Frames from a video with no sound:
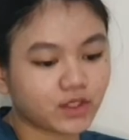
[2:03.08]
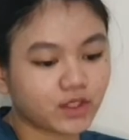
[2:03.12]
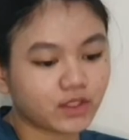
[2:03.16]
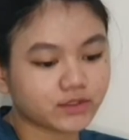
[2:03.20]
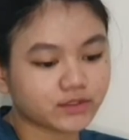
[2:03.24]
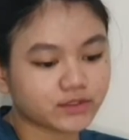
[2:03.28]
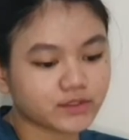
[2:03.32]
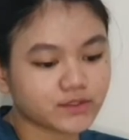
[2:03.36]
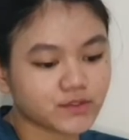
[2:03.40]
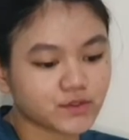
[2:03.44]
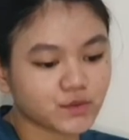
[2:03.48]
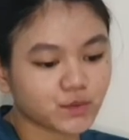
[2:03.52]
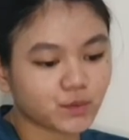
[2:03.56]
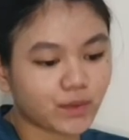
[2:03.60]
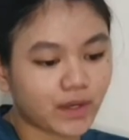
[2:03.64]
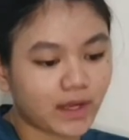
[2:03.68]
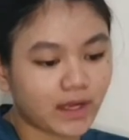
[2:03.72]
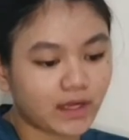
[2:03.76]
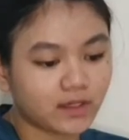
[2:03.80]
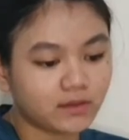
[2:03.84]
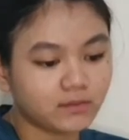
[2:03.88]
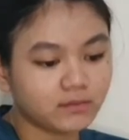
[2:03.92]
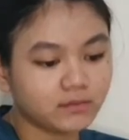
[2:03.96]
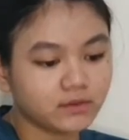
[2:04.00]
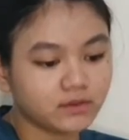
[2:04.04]
cotton
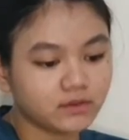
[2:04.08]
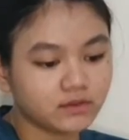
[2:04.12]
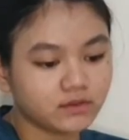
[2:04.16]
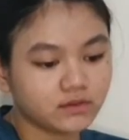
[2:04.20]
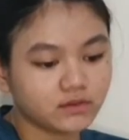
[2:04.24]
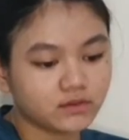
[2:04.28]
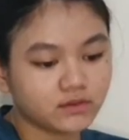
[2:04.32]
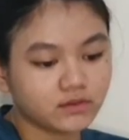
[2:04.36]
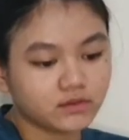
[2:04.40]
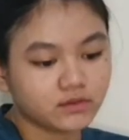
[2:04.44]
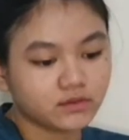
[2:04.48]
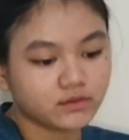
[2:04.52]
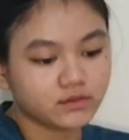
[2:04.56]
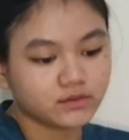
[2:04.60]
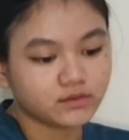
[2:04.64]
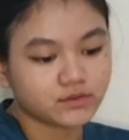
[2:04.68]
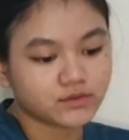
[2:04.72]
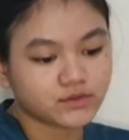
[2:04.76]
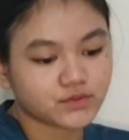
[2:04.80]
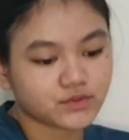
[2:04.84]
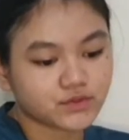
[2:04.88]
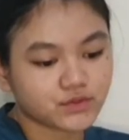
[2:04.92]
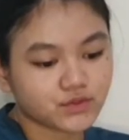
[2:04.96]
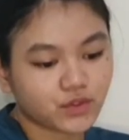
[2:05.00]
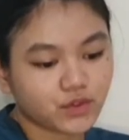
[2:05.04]
swab
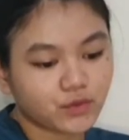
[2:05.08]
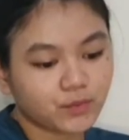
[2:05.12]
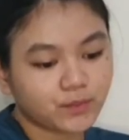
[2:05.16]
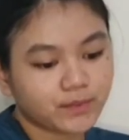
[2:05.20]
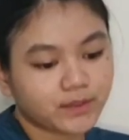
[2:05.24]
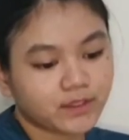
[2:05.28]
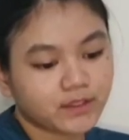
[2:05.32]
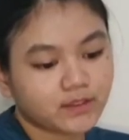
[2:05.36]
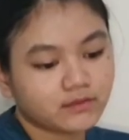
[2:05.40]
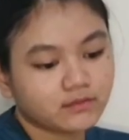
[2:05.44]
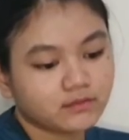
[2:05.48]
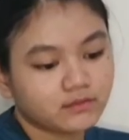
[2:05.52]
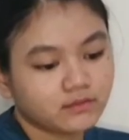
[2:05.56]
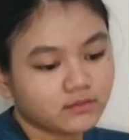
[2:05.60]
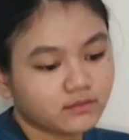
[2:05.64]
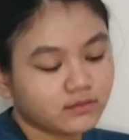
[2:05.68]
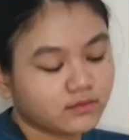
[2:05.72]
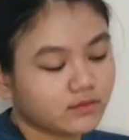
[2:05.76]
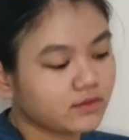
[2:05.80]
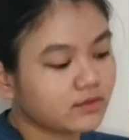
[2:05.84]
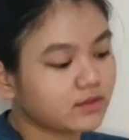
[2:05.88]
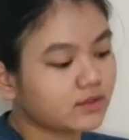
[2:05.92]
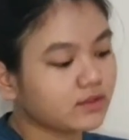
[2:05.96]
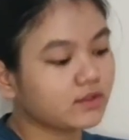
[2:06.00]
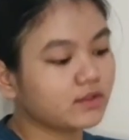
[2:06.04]
to open
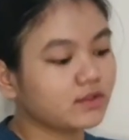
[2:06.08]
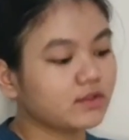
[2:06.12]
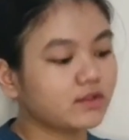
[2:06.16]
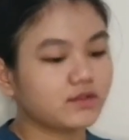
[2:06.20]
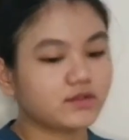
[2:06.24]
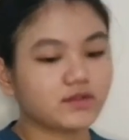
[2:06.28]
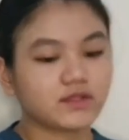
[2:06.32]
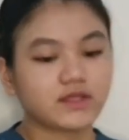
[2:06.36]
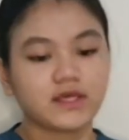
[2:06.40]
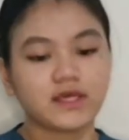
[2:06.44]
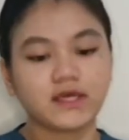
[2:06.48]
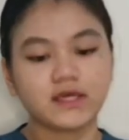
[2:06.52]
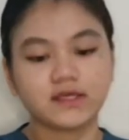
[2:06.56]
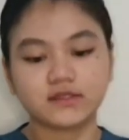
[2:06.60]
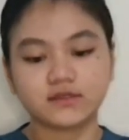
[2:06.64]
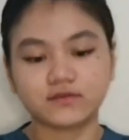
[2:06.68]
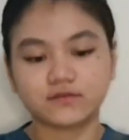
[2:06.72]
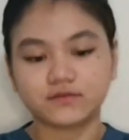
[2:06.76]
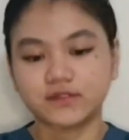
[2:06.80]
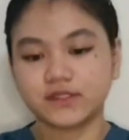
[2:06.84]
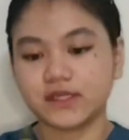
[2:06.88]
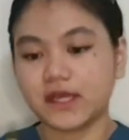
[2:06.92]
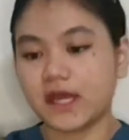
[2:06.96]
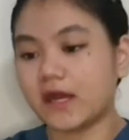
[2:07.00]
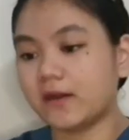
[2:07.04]
the head of
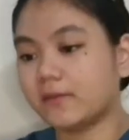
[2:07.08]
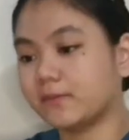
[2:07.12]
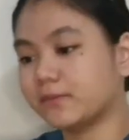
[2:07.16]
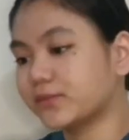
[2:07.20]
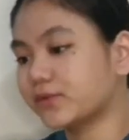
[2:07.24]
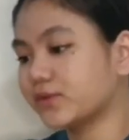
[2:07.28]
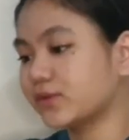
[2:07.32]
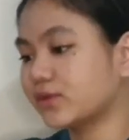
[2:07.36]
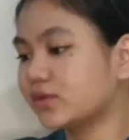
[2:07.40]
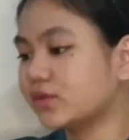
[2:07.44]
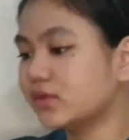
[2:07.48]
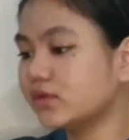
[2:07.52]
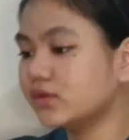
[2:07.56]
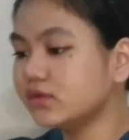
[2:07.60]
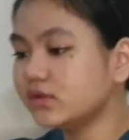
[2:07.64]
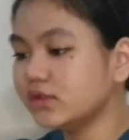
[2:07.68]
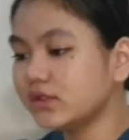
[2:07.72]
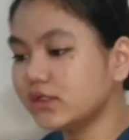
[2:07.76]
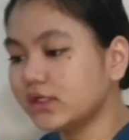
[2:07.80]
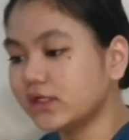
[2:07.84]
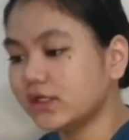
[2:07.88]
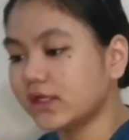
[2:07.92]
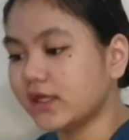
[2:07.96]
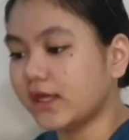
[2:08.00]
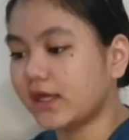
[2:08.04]
the ampule,
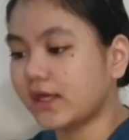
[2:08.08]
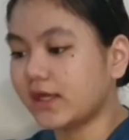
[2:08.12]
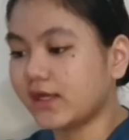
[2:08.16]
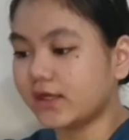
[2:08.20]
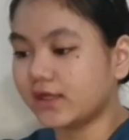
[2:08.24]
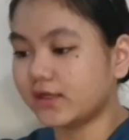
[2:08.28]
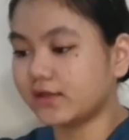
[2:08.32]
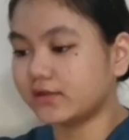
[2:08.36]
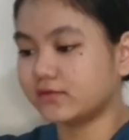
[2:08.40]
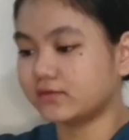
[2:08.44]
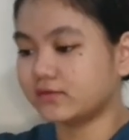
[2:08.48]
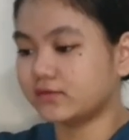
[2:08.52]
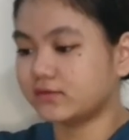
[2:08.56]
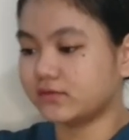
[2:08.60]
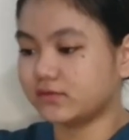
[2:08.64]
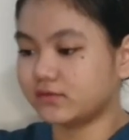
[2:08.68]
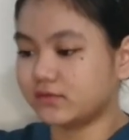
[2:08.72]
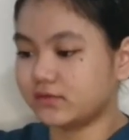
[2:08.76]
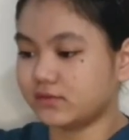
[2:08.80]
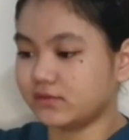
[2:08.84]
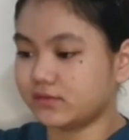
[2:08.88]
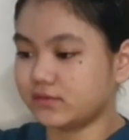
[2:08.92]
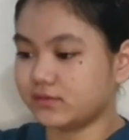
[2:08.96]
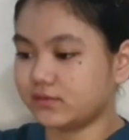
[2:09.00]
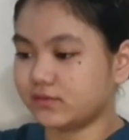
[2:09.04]
and
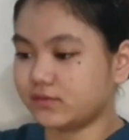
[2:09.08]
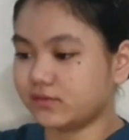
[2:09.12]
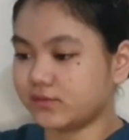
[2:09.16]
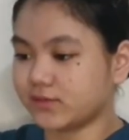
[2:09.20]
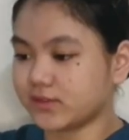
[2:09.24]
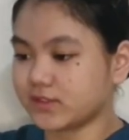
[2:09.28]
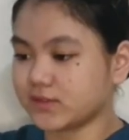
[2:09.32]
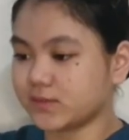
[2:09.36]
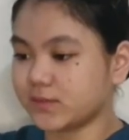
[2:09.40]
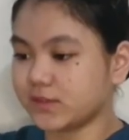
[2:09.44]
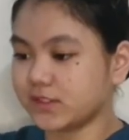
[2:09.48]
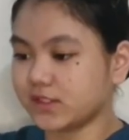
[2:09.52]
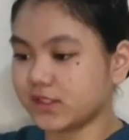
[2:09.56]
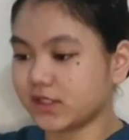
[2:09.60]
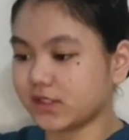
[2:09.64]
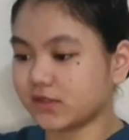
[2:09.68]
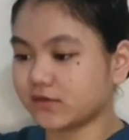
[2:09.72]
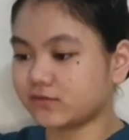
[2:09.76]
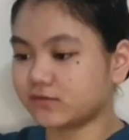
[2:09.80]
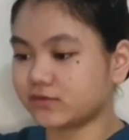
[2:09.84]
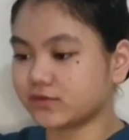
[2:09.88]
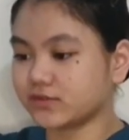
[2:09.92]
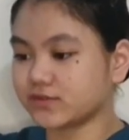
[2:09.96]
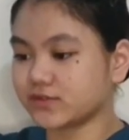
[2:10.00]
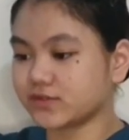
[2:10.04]
we must be
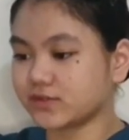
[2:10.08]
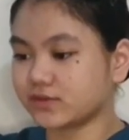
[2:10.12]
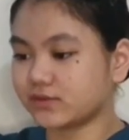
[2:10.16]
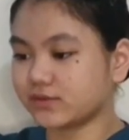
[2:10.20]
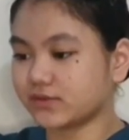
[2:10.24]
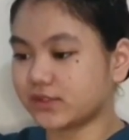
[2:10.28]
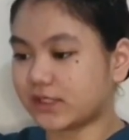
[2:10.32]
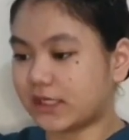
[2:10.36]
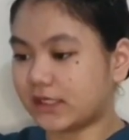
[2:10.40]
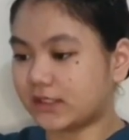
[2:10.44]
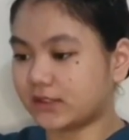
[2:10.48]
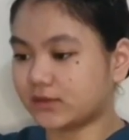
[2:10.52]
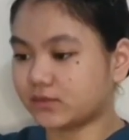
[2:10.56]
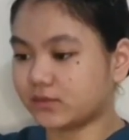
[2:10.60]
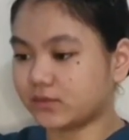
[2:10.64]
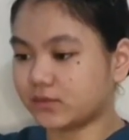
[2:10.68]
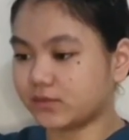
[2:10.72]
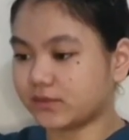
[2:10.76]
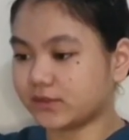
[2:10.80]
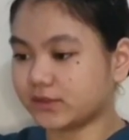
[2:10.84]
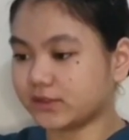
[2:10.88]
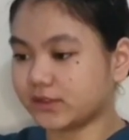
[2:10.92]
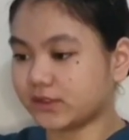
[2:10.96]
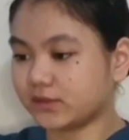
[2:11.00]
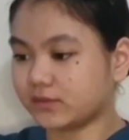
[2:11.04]
careful so that we
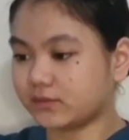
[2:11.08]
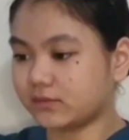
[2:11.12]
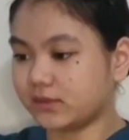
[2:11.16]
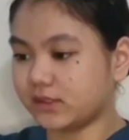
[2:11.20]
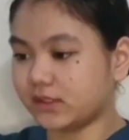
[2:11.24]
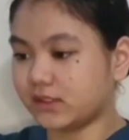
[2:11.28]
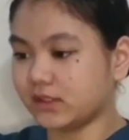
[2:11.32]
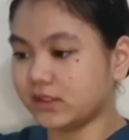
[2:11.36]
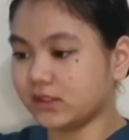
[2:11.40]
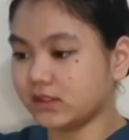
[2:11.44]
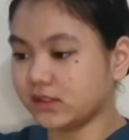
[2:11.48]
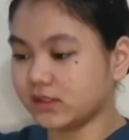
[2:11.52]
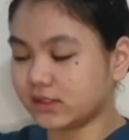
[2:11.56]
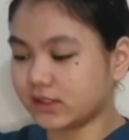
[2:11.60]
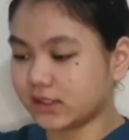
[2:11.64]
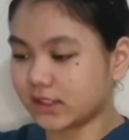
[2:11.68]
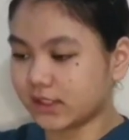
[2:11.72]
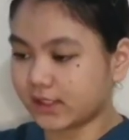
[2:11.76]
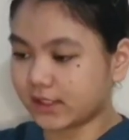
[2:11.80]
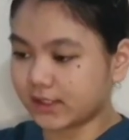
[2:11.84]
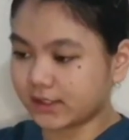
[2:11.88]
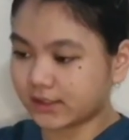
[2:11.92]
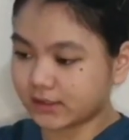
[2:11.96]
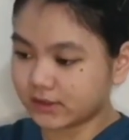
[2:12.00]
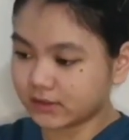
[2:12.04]
will not
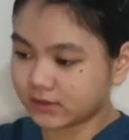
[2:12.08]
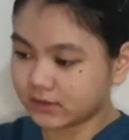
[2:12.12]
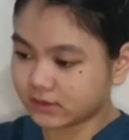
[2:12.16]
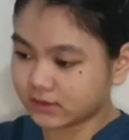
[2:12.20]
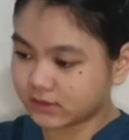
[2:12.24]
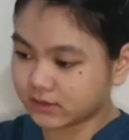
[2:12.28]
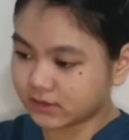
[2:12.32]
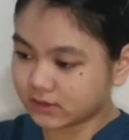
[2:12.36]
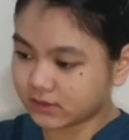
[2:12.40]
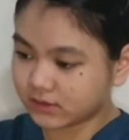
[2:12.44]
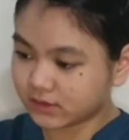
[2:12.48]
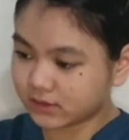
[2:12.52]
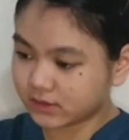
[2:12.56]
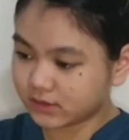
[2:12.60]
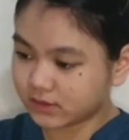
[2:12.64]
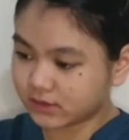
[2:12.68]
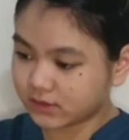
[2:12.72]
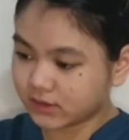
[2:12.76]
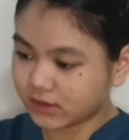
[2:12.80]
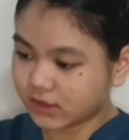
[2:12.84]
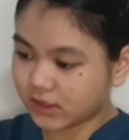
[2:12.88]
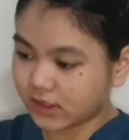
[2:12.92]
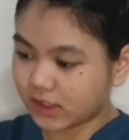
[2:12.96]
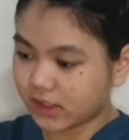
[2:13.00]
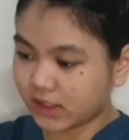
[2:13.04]
get
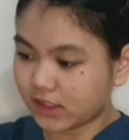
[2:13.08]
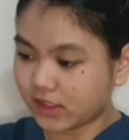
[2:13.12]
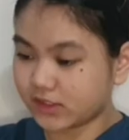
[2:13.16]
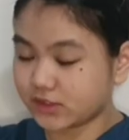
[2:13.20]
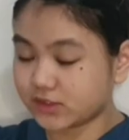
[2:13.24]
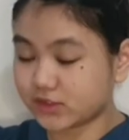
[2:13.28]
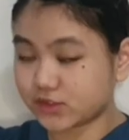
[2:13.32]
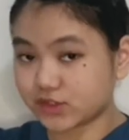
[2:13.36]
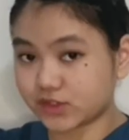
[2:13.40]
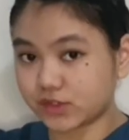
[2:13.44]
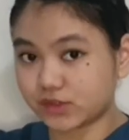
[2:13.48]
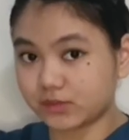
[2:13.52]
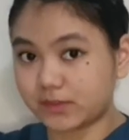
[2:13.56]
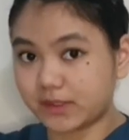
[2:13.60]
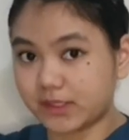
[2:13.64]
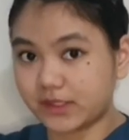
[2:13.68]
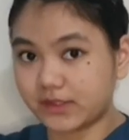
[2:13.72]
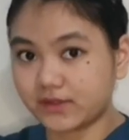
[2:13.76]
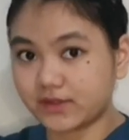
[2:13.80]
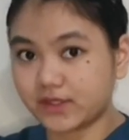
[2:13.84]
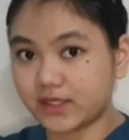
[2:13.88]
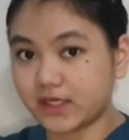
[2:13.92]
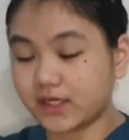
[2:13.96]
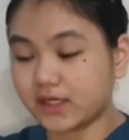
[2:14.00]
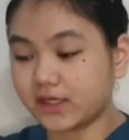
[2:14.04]
injured
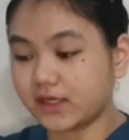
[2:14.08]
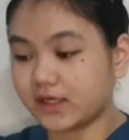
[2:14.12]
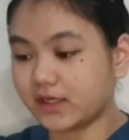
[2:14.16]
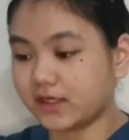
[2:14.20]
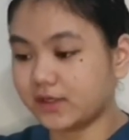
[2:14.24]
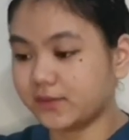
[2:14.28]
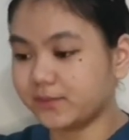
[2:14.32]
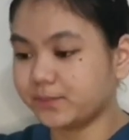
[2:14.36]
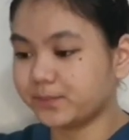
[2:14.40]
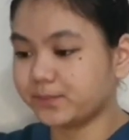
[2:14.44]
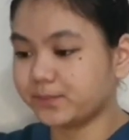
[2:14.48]
by the